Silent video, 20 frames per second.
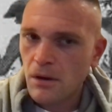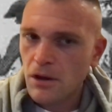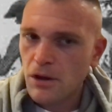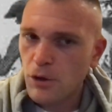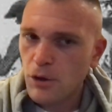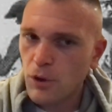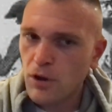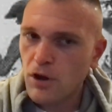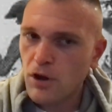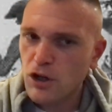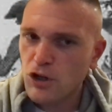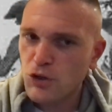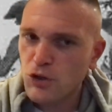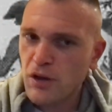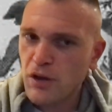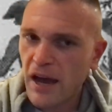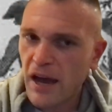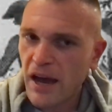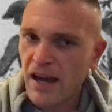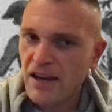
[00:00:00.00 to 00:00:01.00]
You know, a
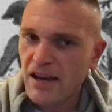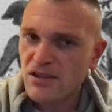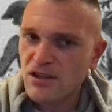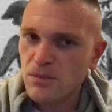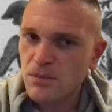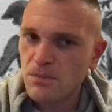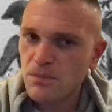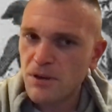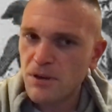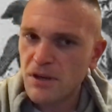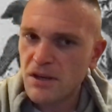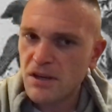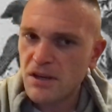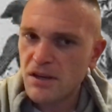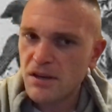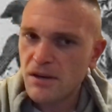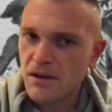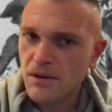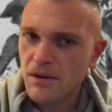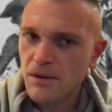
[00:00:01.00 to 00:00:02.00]
country has to
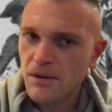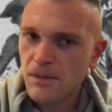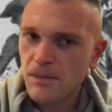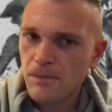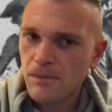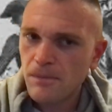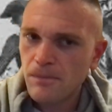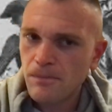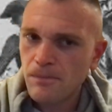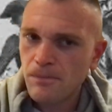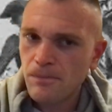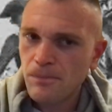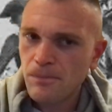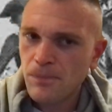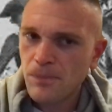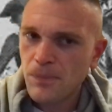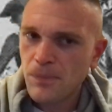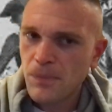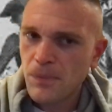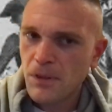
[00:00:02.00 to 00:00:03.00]
be
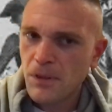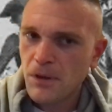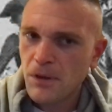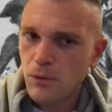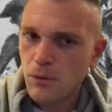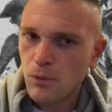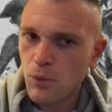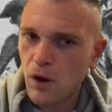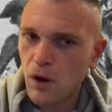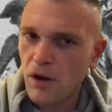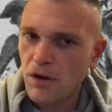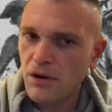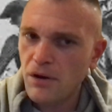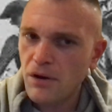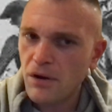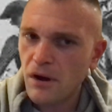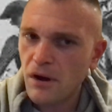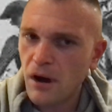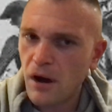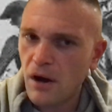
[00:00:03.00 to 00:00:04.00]

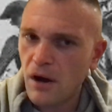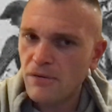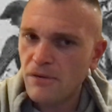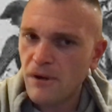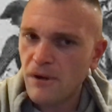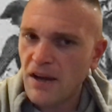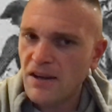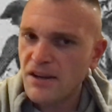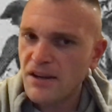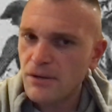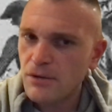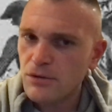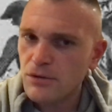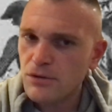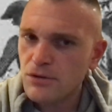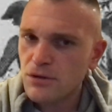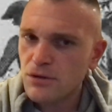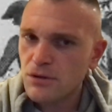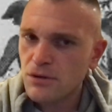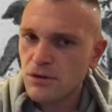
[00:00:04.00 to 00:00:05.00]
run off
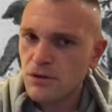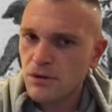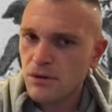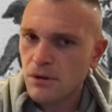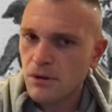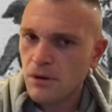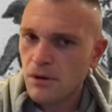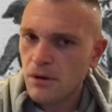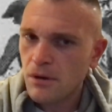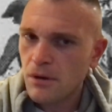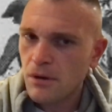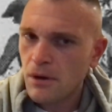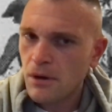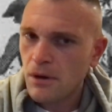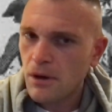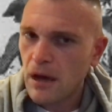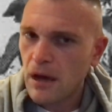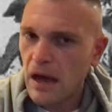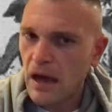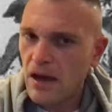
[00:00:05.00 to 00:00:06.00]
ideals.
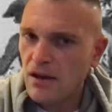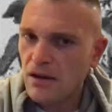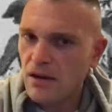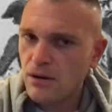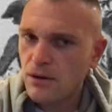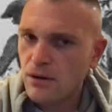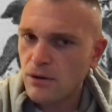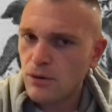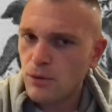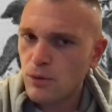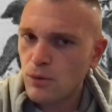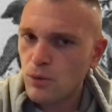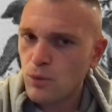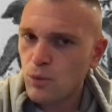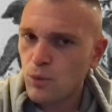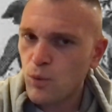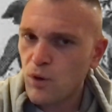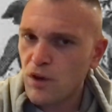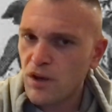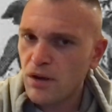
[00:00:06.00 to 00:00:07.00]
And
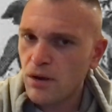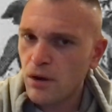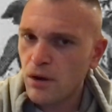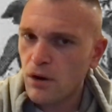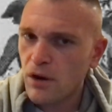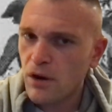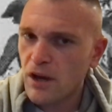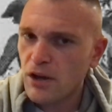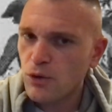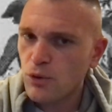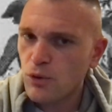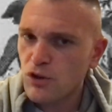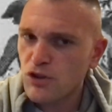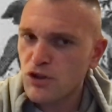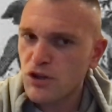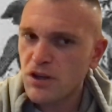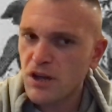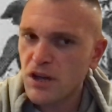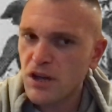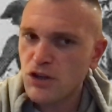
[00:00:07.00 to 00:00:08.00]
we are a
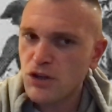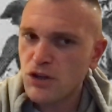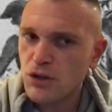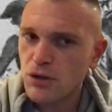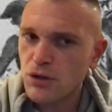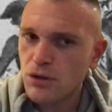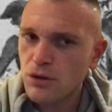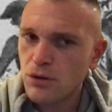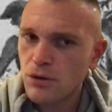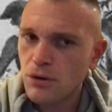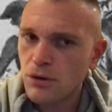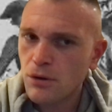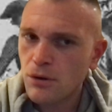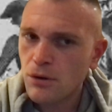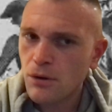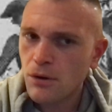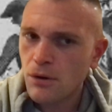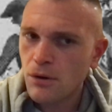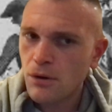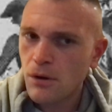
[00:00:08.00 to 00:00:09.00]
Christian nation
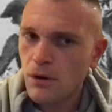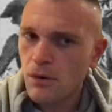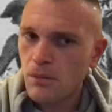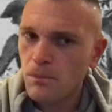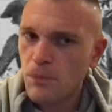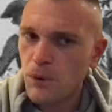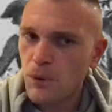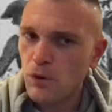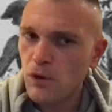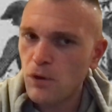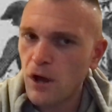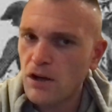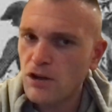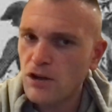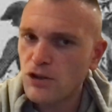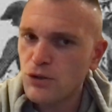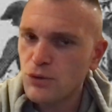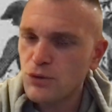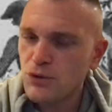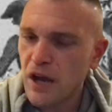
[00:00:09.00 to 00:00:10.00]
built on
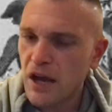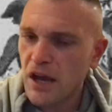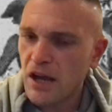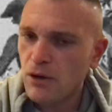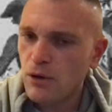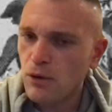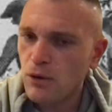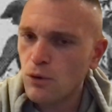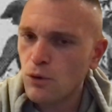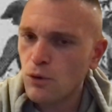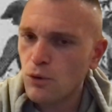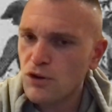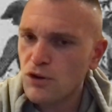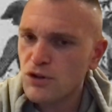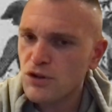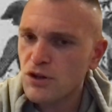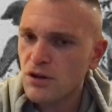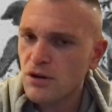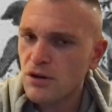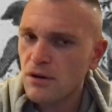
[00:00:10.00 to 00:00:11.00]

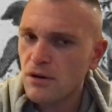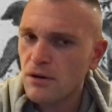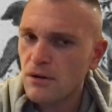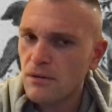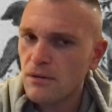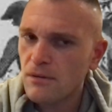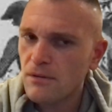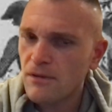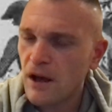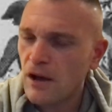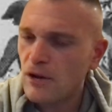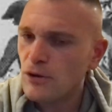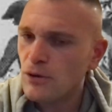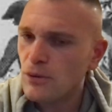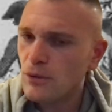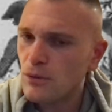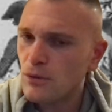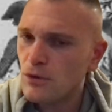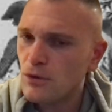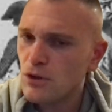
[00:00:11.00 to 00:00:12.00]
Judeo-Christian
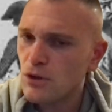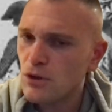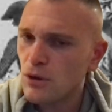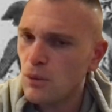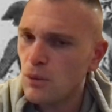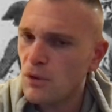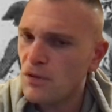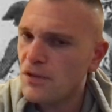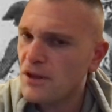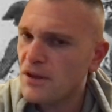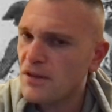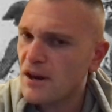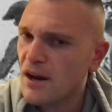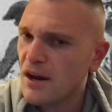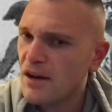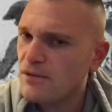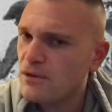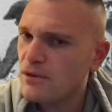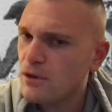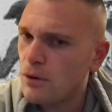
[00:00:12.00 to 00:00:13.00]
values. You know, one thing that
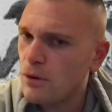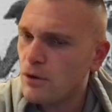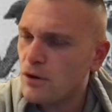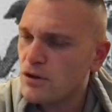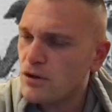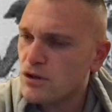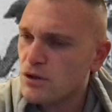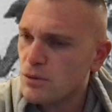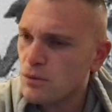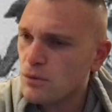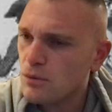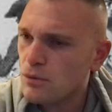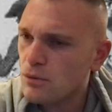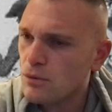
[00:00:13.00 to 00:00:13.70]
I've noticed a